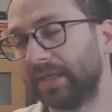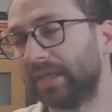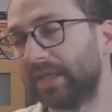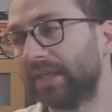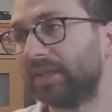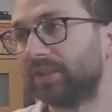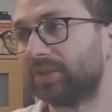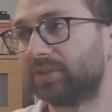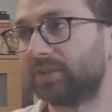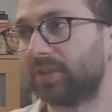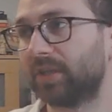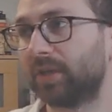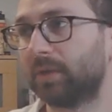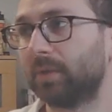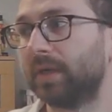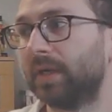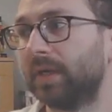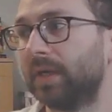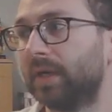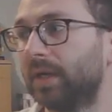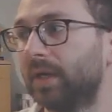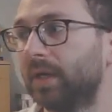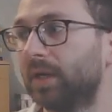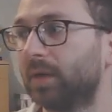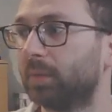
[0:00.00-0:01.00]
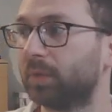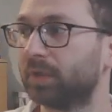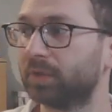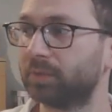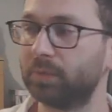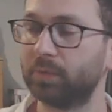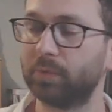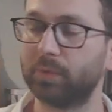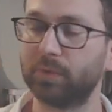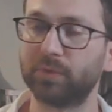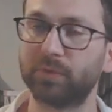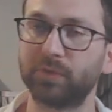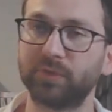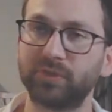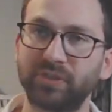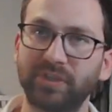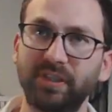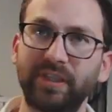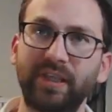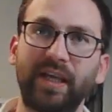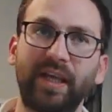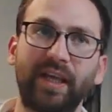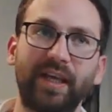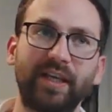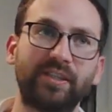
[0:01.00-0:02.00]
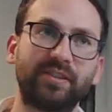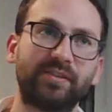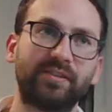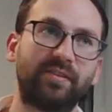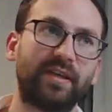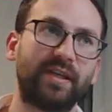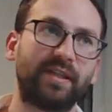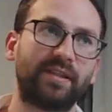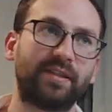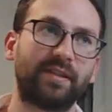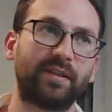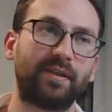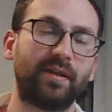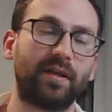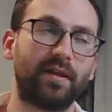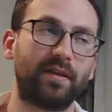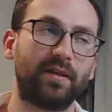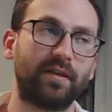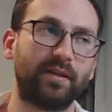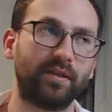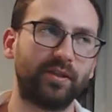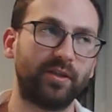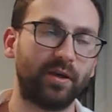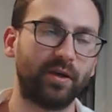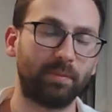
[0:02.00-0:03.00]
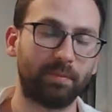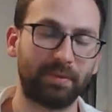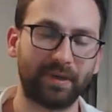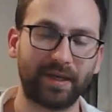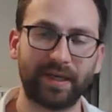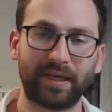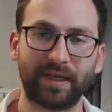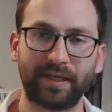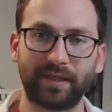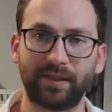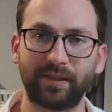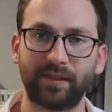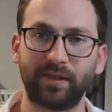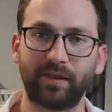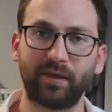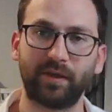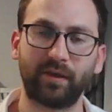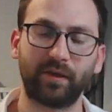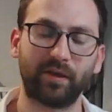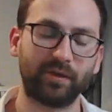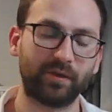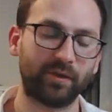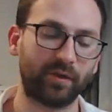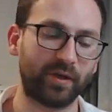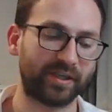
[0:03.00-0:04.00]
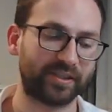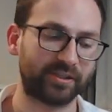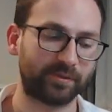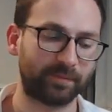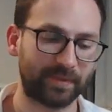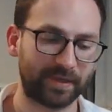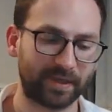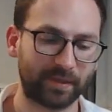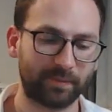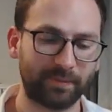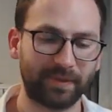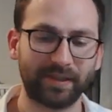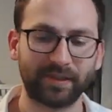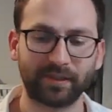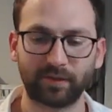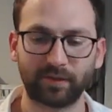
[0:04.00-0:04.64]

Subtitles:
So What we want to see is that your plan, your experimental